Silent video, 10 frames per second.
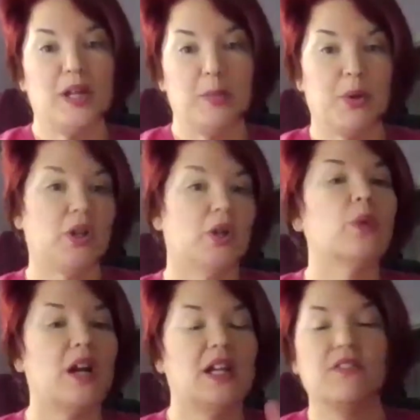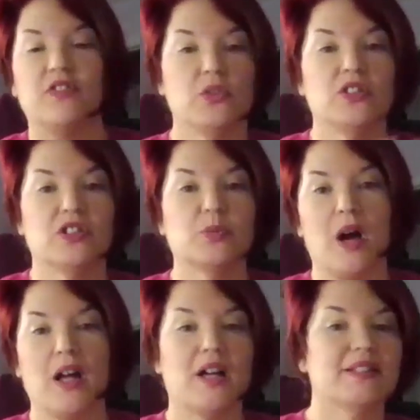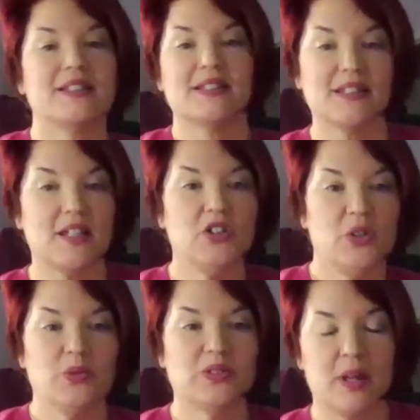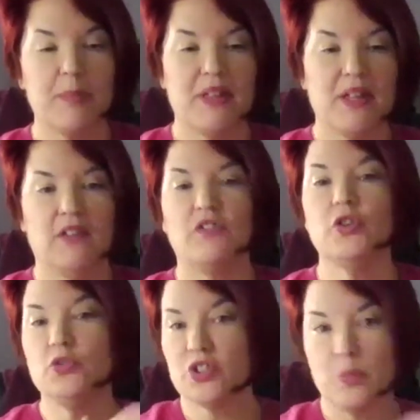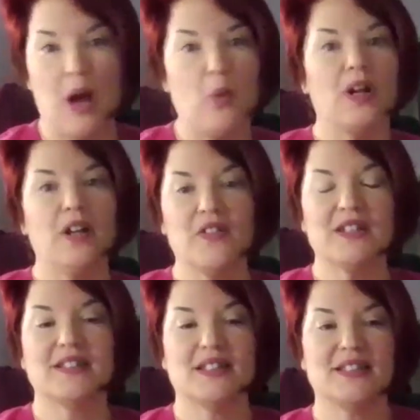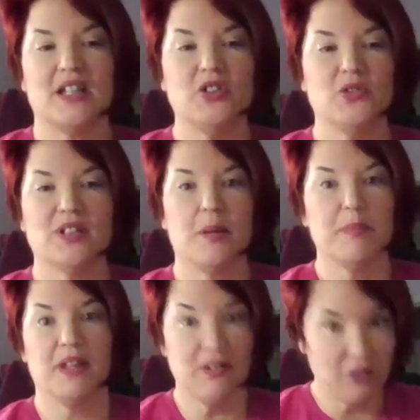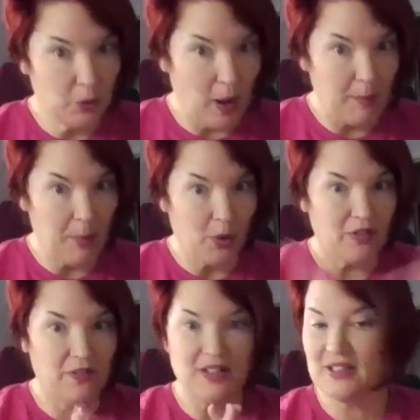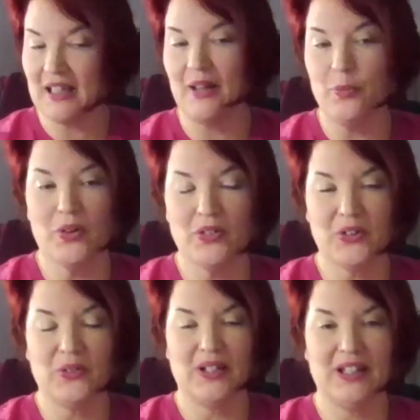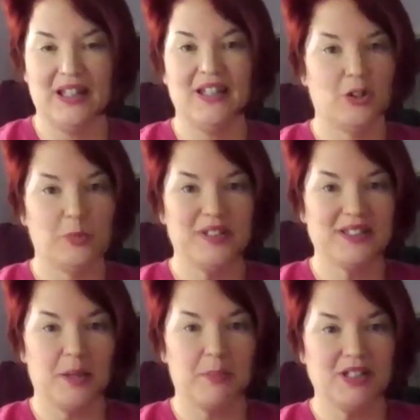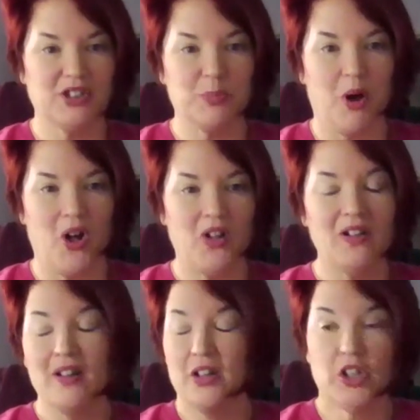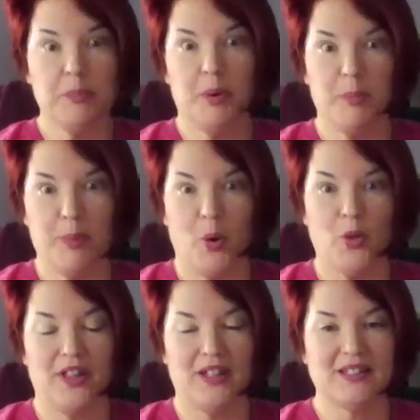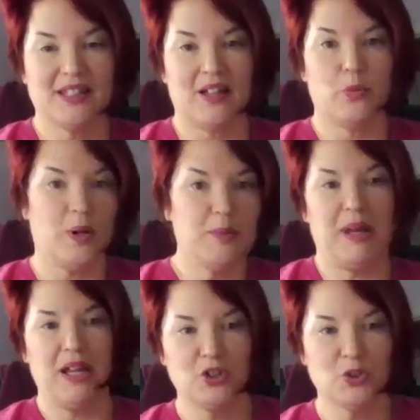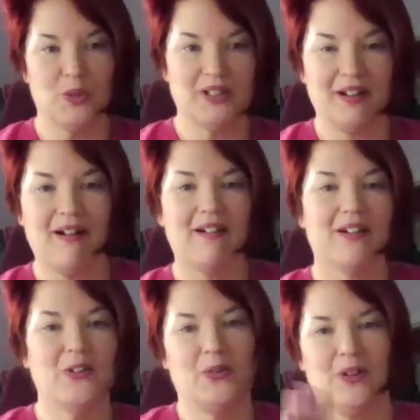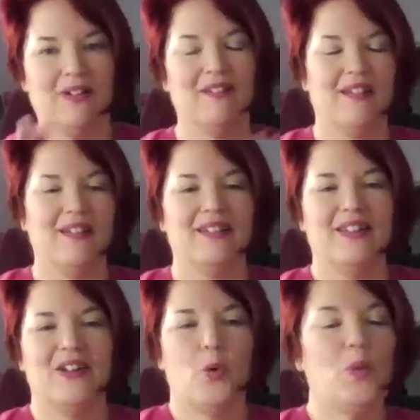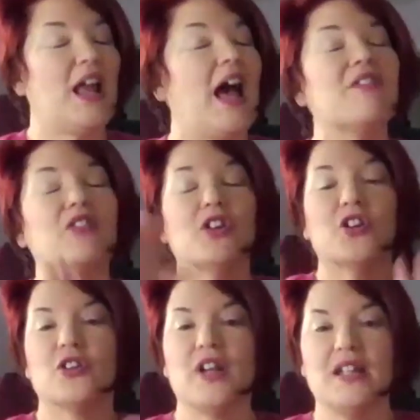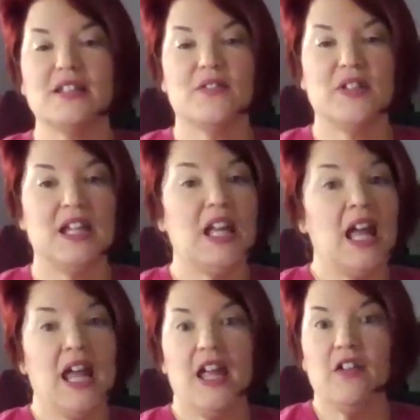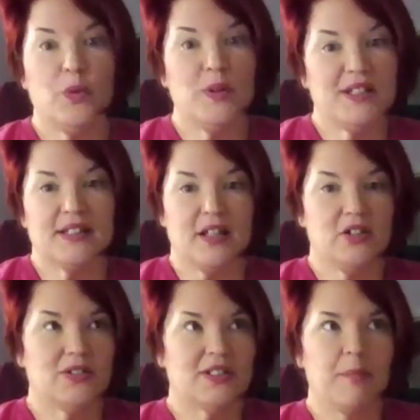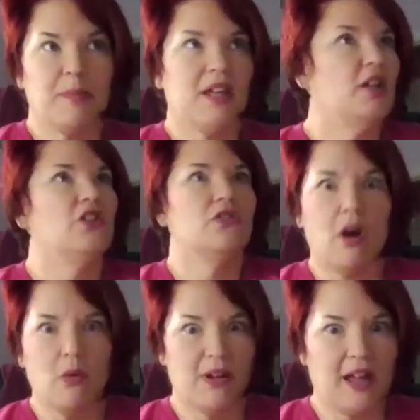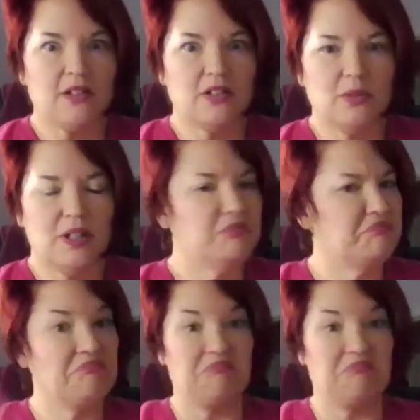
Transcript: way to put it, right? If you just want us to send you something, if you just want one of us to send you something, if you want both of us, hey, we're totally in. It'll be something small. You can put both things on one page or one card, or, whatever your creativity. If we send you something and you don't get to it,